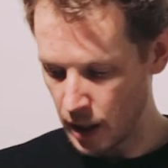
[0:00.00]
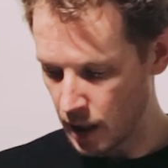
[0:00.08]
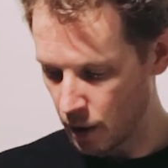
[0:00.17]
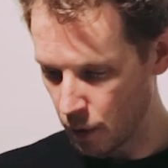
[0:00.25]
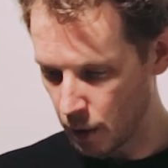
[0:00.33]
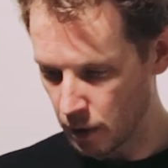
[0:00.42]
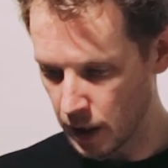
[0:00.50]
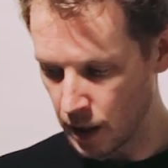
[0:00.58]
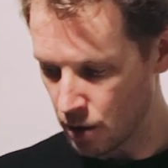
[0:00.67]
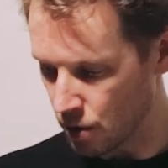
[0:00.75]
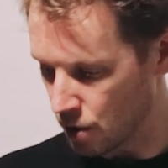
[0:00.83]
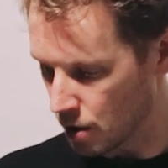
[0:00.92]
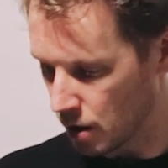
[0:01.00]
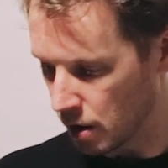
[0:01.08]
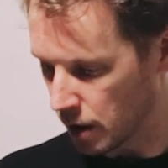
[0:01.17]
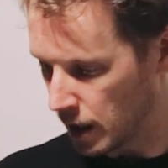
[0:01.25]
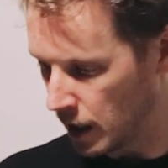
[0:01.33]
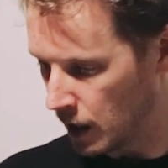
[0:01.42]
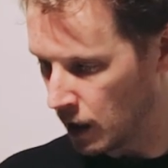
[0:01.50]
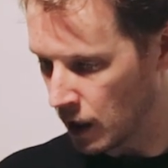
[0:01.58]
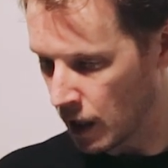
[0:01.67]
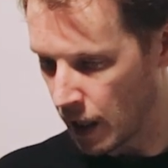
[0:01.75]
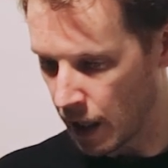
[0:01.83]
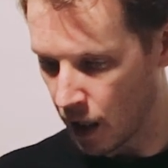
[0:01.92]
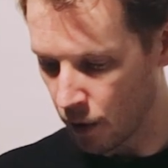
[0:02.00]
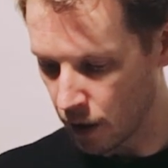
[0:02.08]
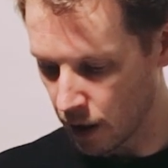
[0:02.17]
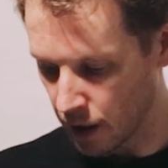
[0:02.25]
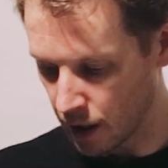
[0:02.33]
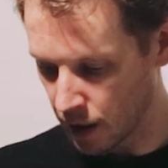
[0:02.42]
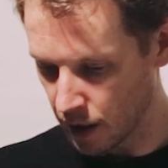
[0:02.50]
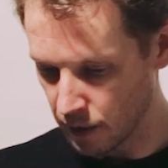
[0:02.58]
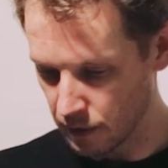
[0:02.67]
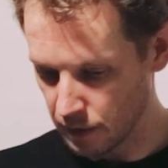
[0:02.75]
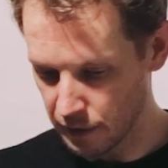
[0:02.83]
we will need to slot in our